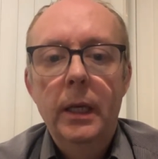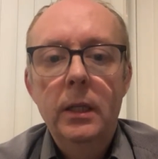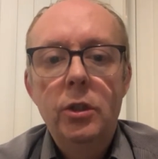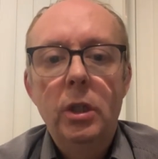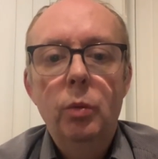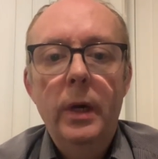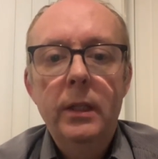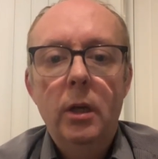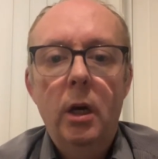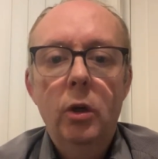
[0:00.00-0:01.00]
She
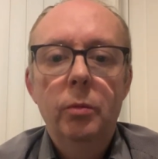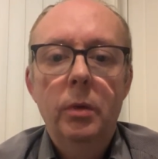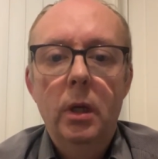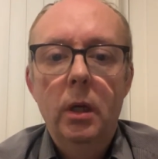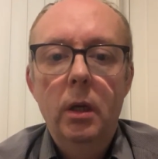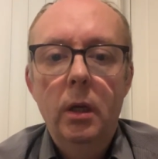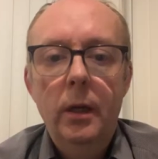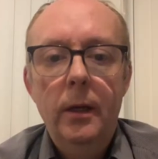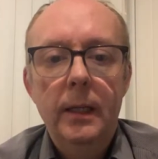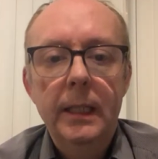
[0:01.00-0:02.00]
went home
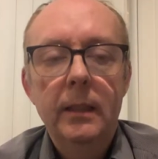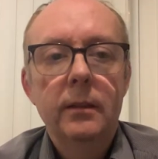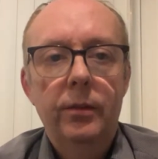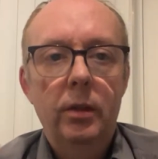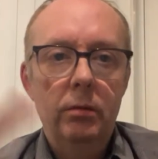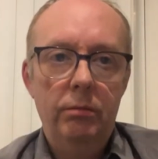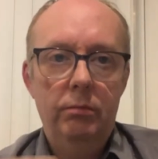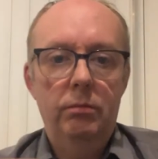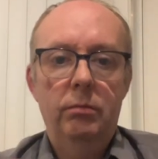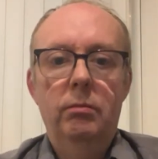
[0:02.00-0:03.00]
early. So
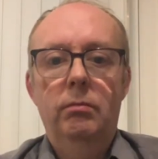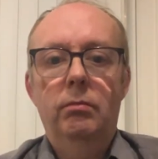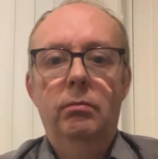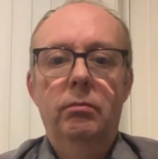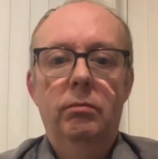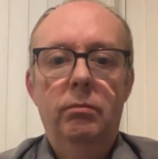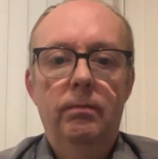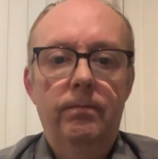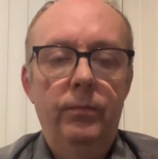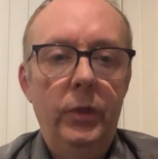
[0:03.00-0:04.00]

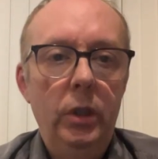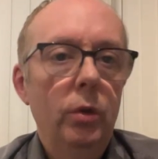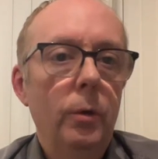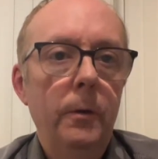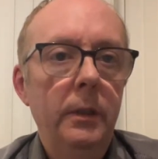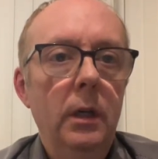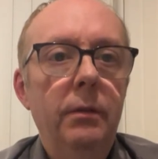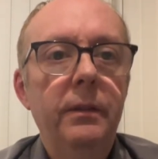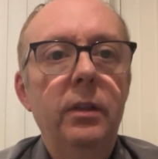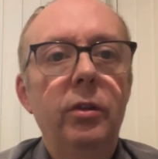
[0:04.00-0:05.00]
you are in the
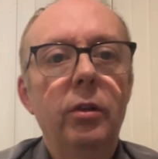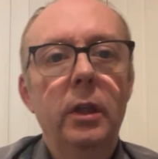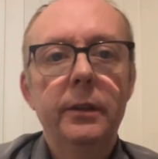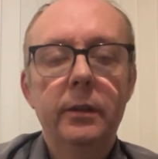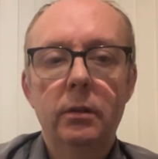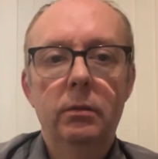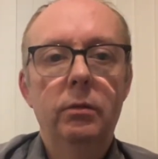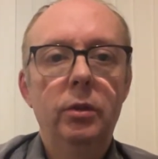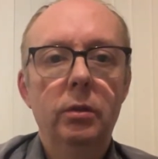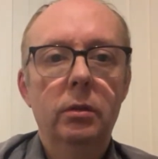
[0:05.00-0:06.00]
office and
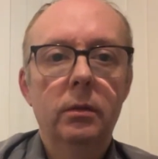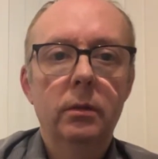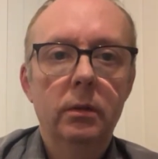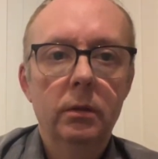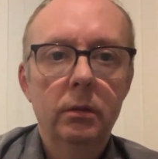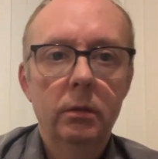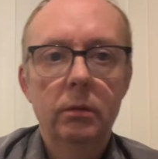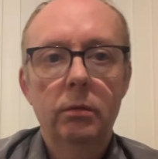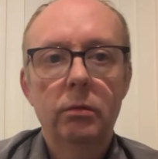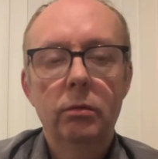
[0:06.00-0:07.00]
your
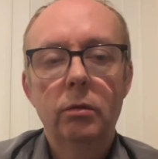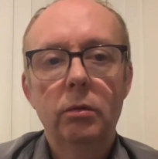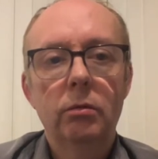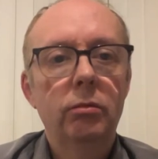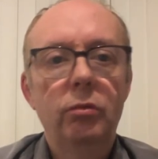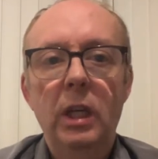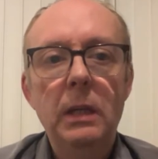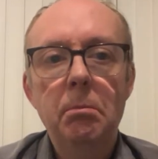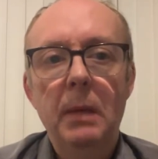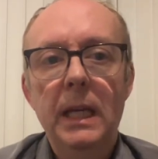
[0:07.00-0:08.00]

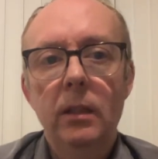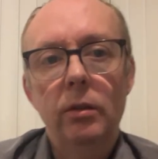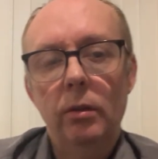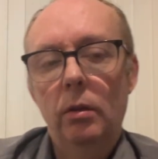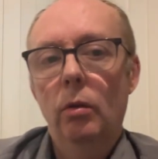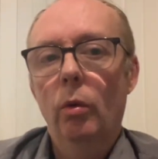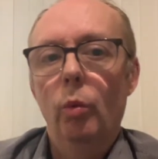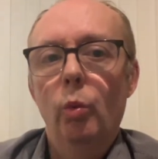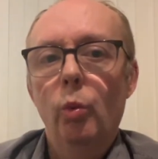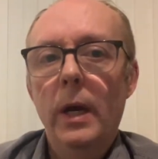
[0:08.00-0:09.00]
teammate
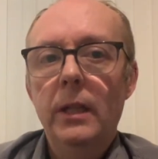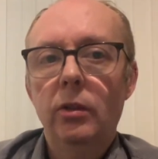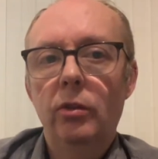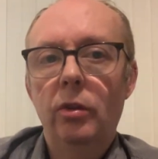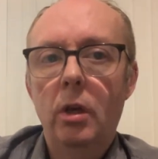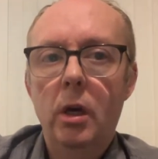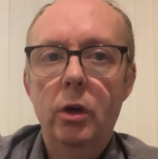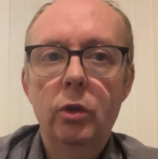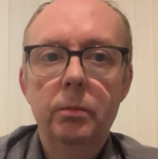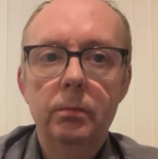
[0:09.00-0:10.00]
went
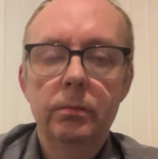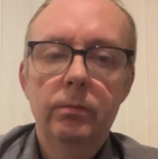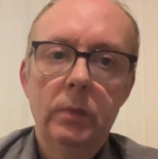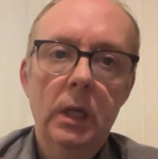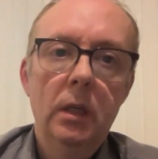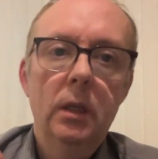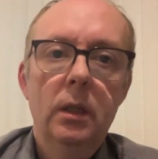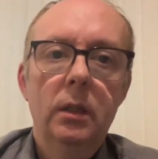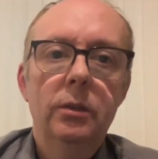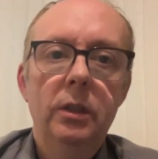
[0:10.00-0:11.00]
home.
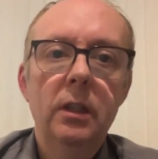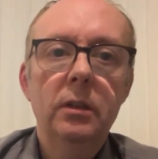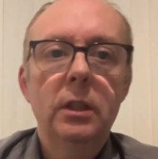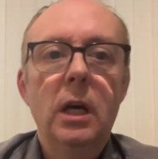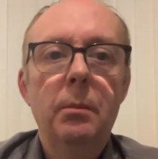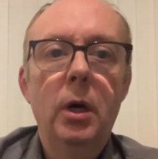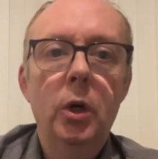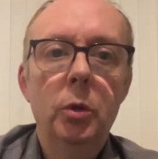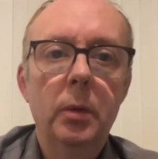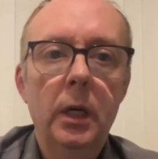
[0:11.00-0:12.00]
She didn't come
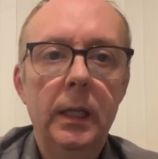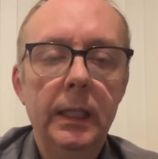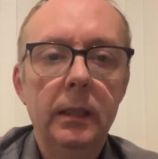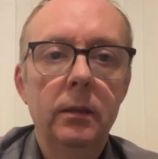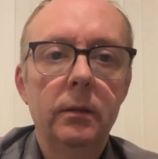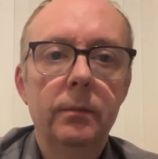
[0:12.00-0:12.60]
home early.